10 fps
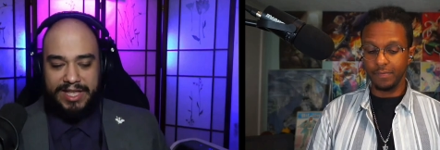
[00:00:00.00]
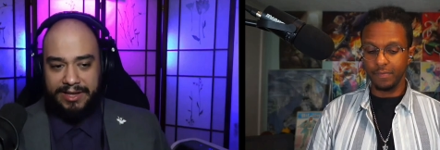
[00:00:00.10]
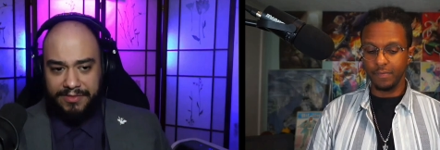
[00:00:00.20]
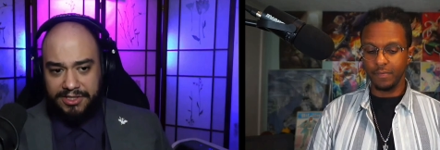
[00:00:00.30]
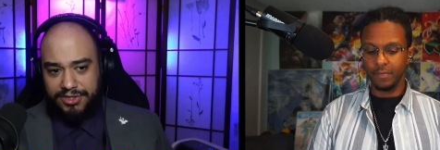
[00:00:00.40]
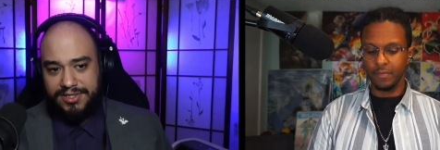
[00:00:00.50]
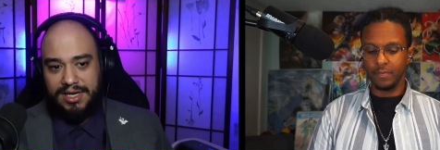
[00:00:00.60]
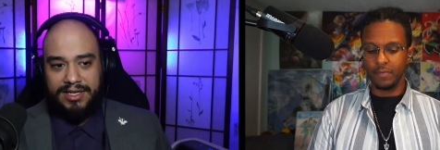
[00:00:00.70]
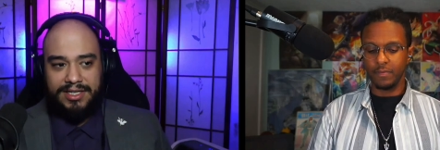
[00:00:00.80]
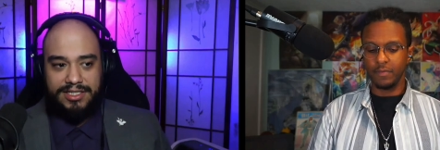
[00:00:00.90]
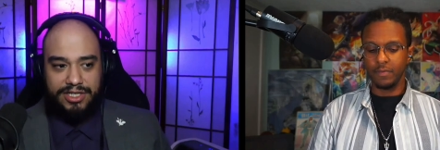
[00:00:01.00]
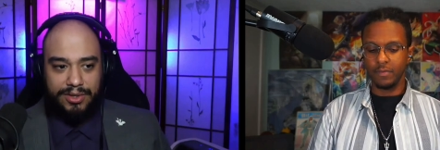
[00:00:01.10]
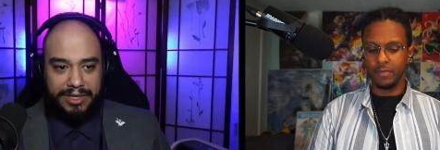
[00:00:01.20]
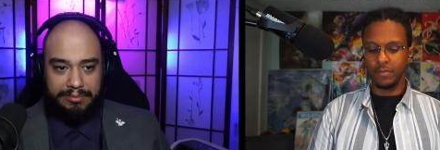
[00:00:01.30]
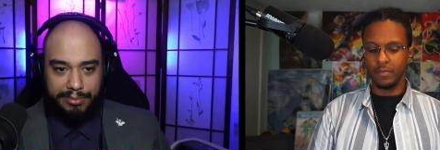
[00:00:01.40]
Speaker 1: If the Tristana is
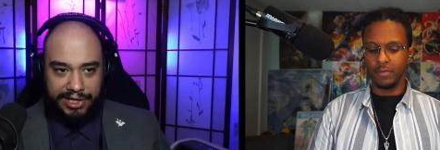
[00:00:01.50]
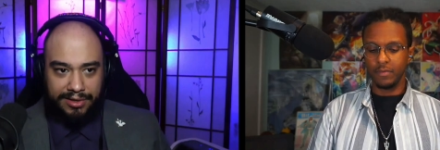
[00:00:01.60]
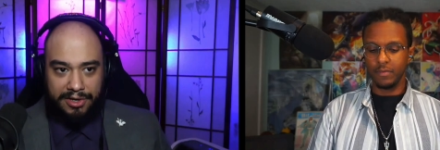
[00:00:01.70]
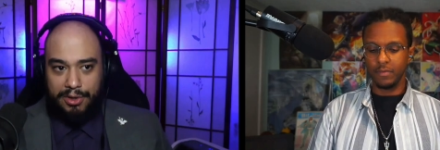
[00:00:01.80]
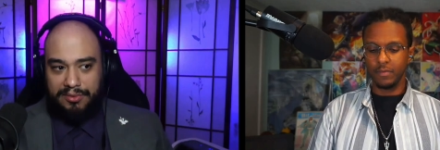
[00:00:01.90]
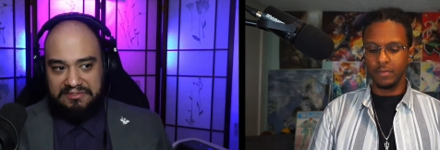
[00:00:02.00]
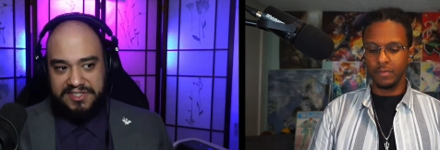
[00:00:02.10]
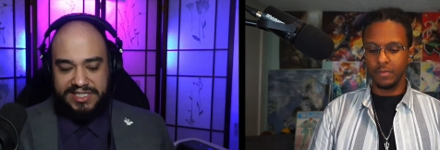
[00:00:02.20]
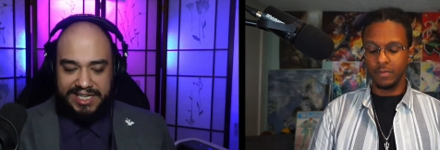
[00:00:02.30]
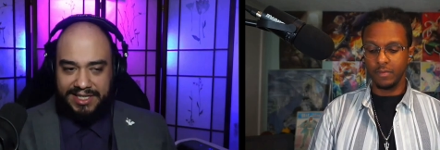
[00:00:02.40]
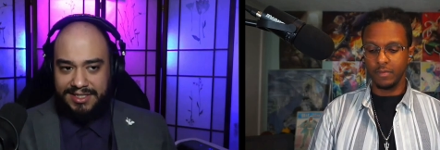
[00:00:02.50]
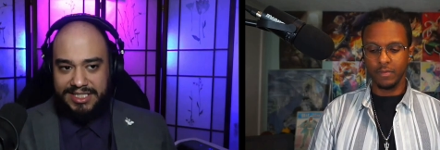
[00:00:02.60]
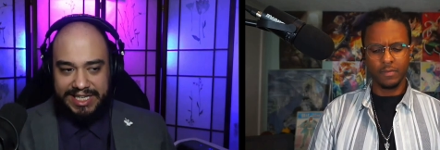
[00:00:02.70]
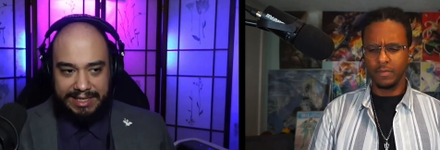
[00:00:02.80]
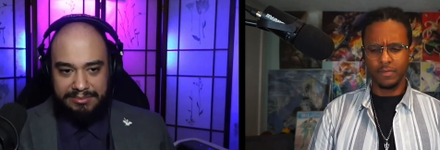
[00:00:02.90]
going mid, we've
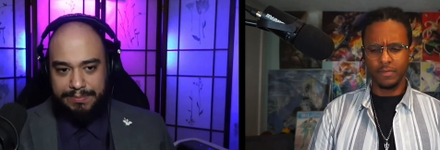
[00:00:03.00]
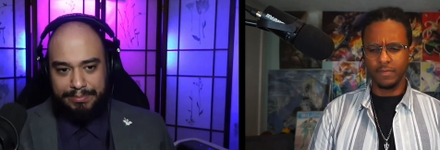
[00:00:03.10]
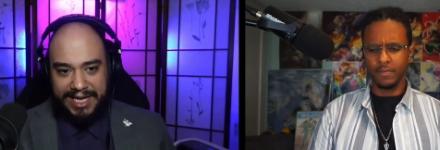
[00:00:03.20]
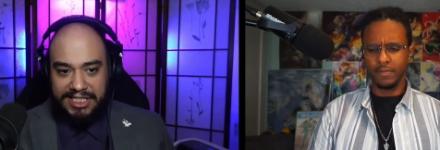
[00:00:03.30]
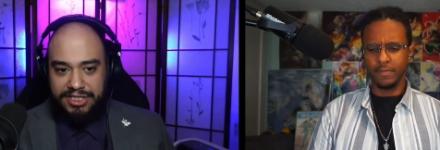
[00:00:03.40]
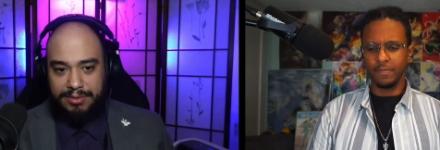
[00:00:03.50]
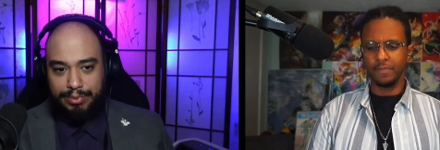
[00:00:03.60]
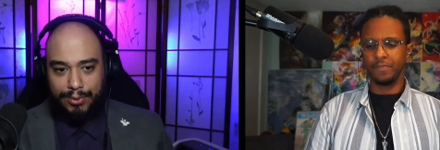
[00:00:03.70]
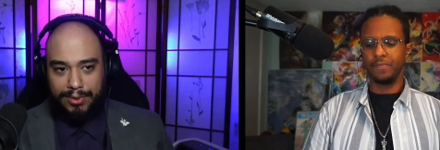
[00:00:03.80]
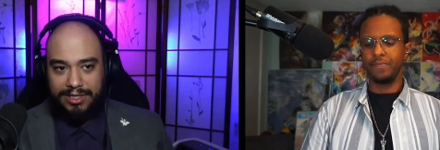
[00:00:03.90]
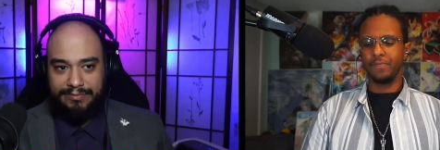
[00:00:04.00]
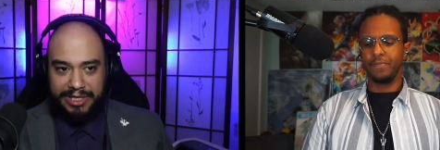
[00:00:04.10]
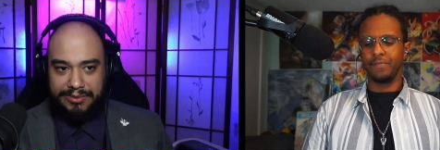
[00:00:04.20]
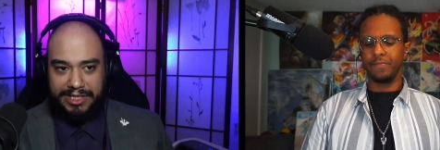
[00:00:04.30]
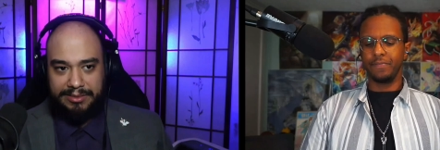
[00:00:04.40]
seen teams pinch the pool of
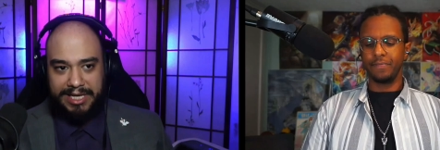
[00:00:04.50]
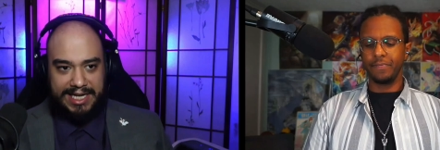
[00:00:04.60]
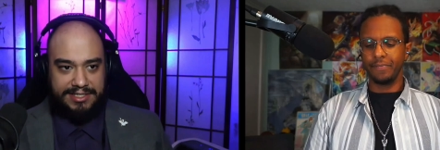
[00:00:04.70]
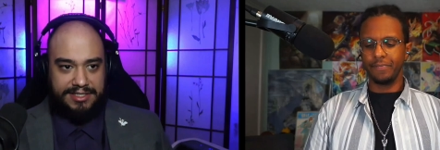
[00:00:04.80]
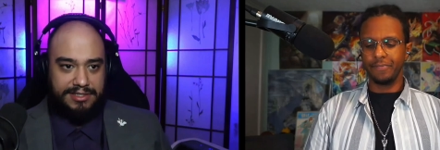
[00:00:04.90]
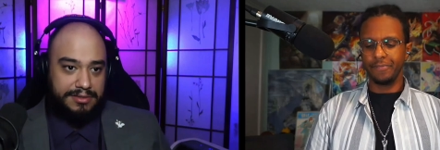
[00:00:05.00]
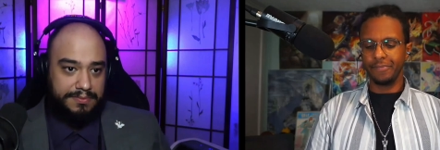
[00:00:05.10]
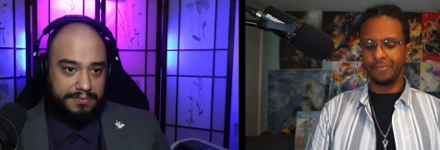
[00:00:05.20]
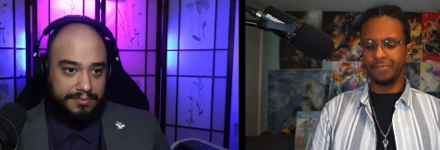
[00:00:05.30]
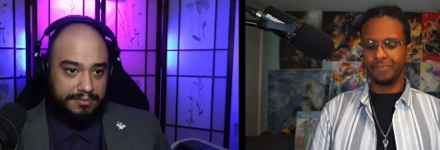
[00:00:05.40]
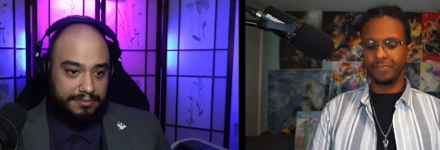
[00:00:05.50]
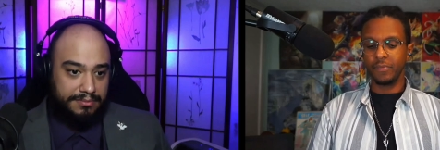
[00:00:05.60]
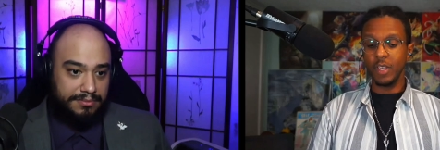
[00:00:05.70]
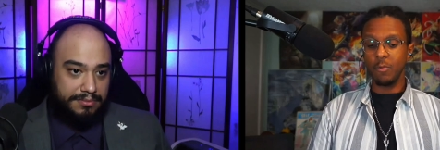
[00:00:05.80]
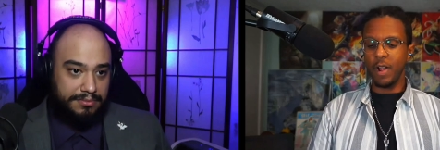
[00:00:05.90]
Minui in the past.
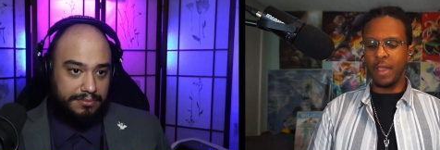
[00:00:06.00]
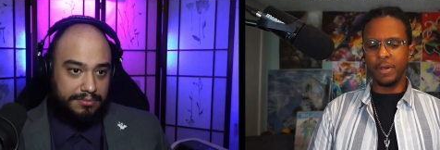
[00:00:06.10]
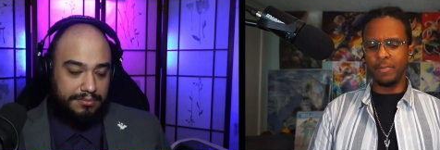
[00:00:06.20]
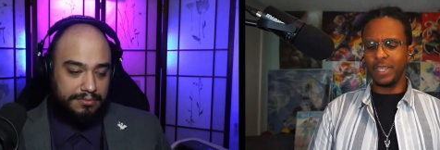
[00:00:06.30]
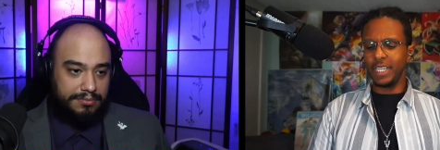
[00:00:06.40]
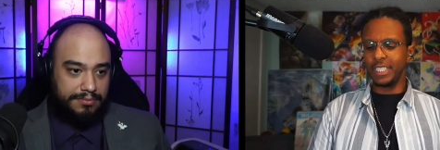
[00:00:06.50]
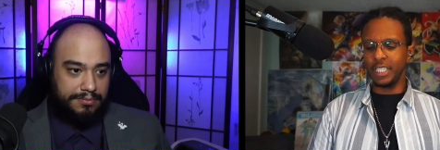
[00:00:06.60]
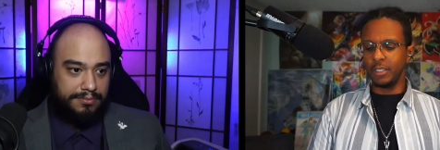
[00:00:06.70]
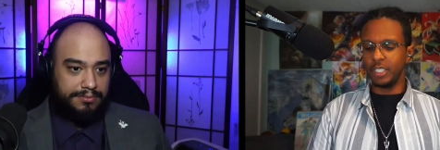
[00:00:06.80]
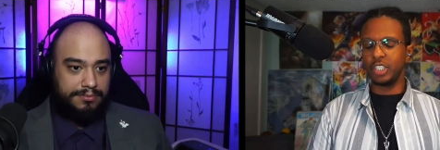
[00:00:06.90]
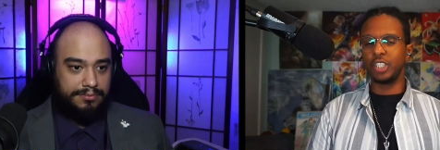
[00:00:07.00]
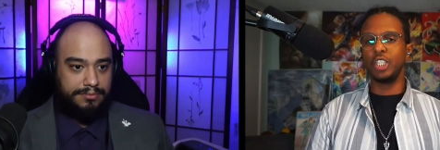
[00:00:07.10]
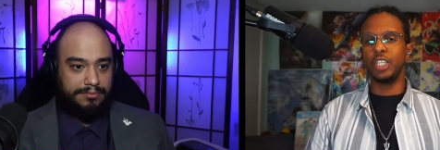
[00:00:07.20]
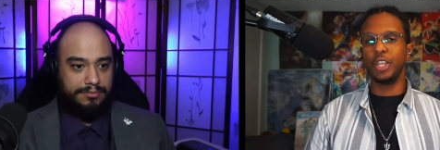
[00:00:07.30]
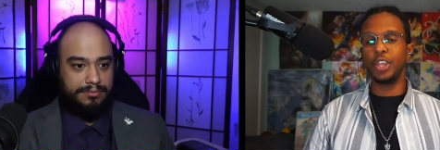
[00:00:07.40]
Speaker 2: Right, but but it isn't. is
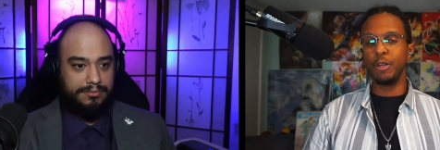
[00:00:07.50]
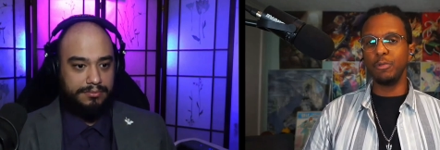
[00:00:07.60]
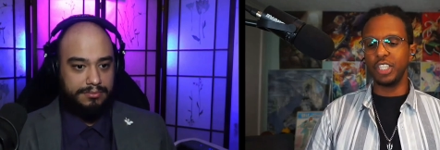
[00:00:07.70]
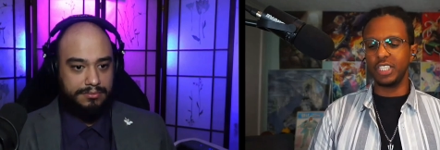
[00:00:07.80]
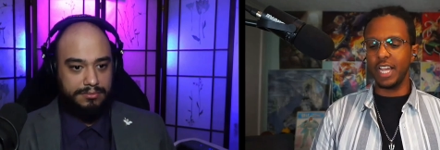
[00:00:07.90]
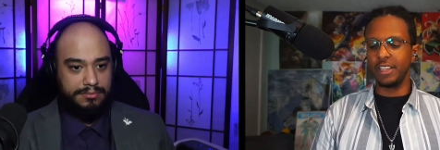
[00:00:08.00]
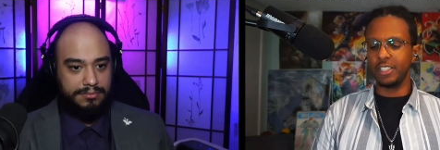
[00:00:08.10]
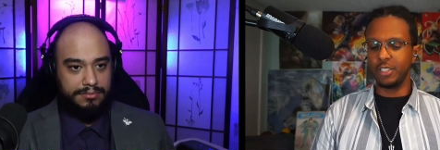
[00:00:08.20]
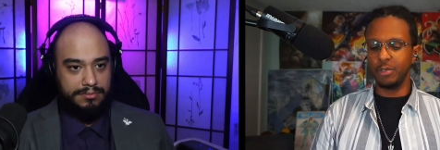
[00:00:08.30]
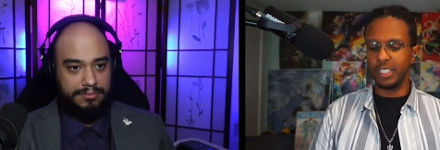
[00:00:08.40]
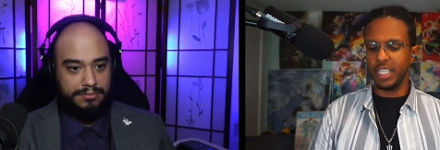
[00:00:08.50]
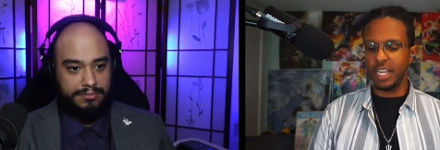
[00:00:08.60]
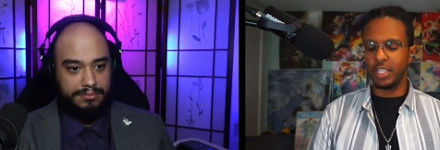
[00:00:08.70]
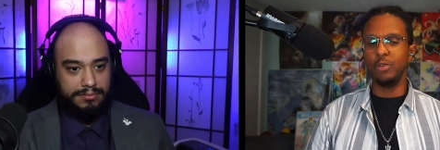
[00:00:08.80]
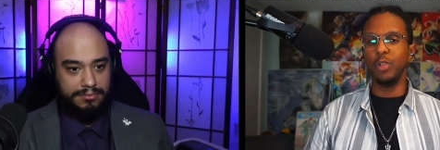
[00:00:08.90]
the, the thing with the Sylas too is
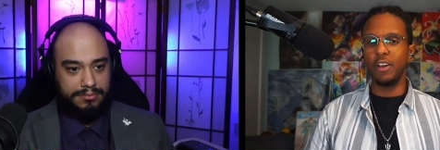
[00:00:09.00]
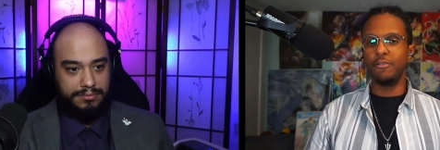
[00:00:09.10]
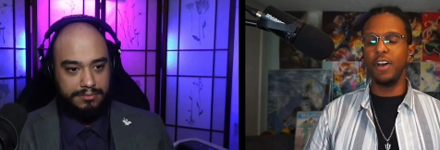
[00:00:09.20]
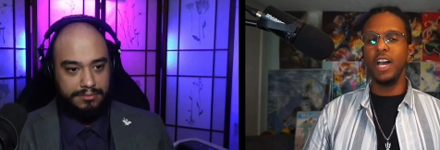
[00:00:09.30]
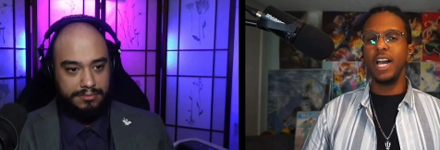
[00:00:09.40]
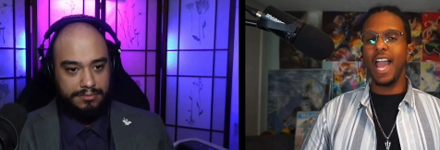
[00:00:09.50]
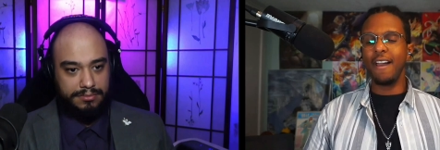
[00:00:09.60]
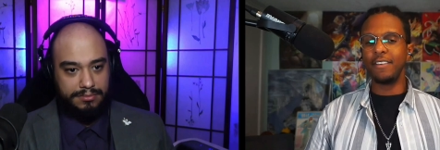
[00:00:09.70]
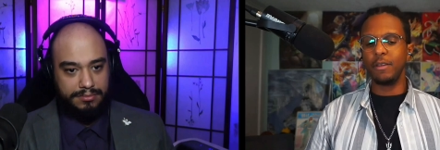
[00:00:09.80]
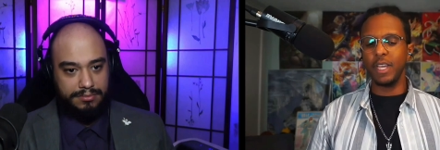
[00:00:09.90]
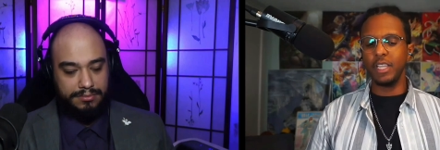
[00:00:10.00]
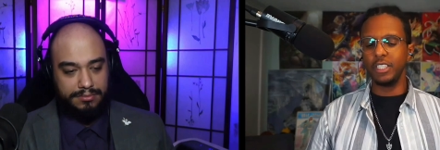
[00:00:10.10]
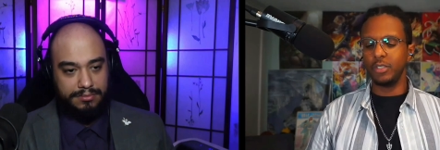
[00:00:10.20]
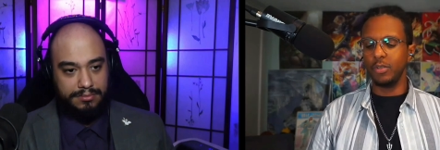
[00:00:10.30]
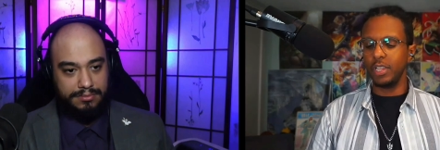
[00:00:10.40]
that you love having
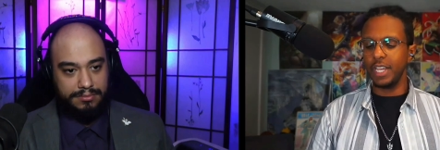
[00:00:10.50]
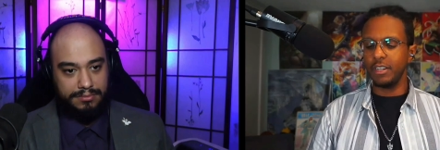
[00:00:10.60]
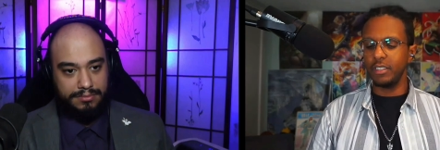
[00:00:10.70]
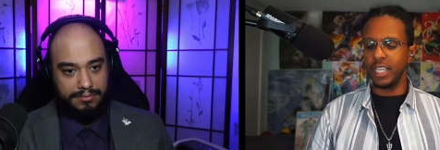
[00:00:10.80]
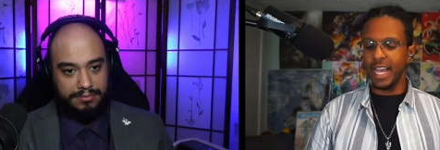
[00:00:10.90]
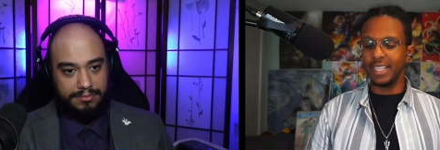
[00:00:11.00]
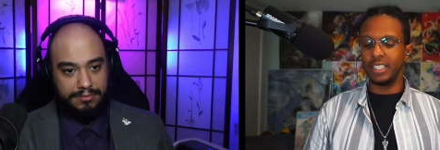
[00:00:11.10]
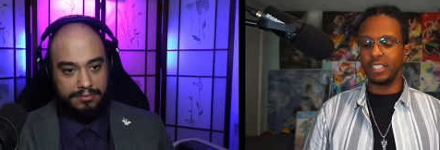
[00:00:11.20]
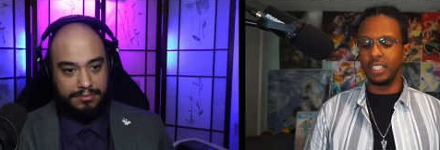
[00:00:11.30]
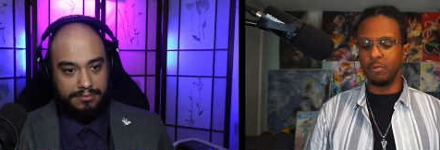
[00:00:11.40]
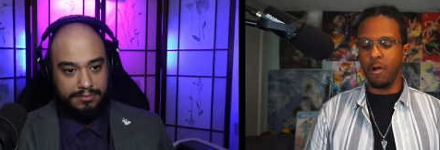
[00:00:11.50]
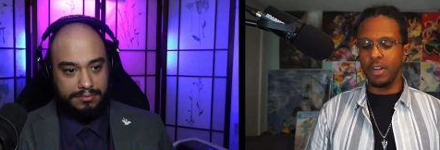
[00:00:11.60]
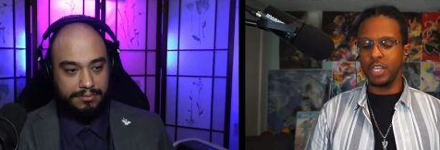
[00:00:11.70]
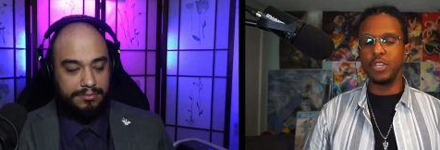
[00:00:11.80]
melee solo laners as the Sejuani.